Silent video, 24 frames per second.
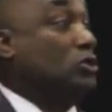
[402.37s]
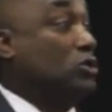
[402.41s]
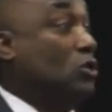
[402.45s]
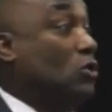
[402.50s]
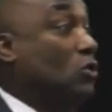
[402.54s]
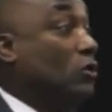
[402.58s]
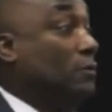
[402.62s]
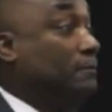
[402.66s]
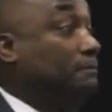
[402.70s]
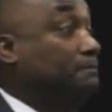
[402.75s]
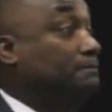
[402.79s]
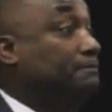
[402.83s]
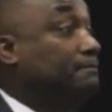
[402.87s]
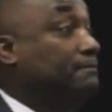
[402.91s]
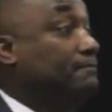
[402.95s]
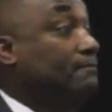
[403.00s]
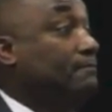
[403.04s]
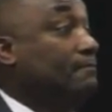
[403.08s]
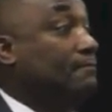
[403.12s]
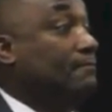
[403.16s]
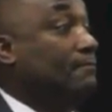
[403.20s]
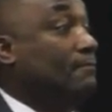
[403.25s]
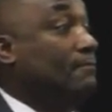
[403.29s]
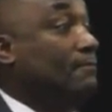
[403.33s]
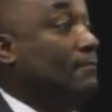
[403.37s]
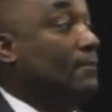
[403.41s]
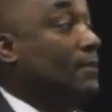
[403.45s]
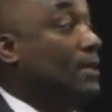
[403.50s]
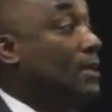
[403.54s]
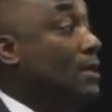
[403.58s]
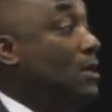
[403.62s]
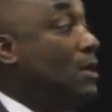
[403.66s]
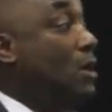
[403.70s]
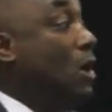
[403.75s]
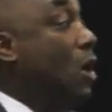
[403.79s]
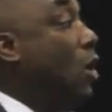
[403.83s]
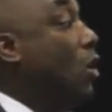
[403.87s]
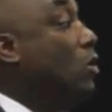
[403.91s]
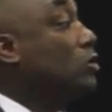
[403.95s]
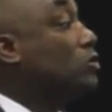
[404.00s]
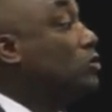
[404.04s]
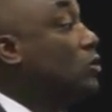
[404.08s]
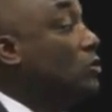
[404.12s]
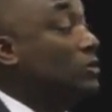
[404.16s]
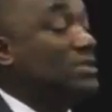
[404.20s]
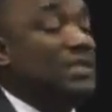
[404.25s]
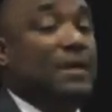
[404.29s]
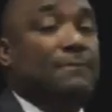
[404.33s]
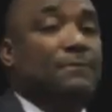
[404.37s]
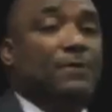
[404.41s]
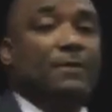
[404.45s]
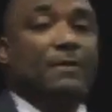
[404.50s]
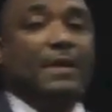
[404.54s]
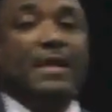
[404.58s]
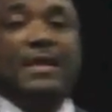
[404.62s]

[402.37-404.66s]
school. Old school simply